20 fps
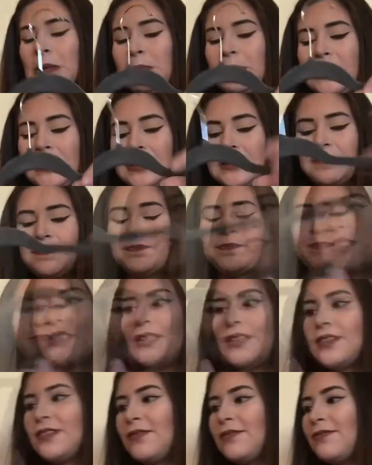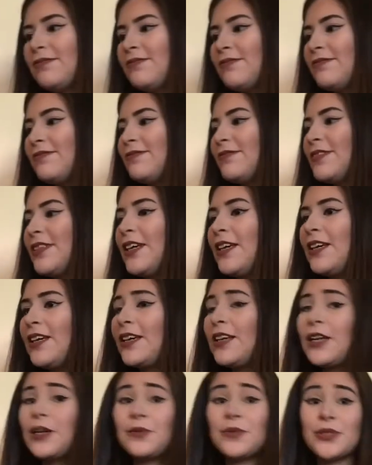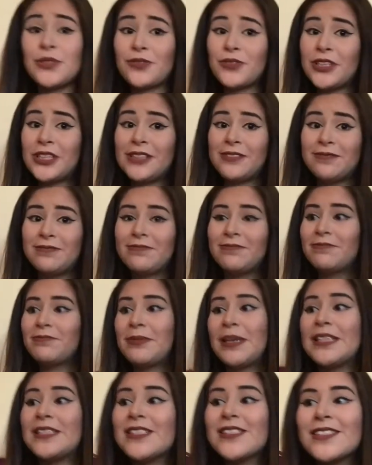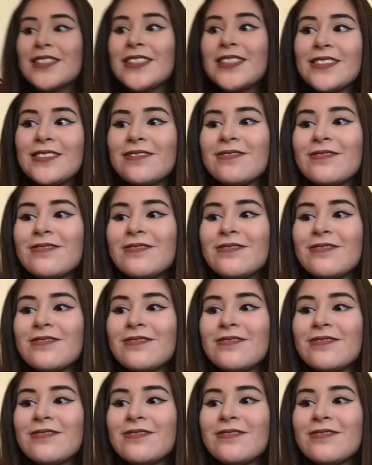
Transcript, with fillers: but like it was free basically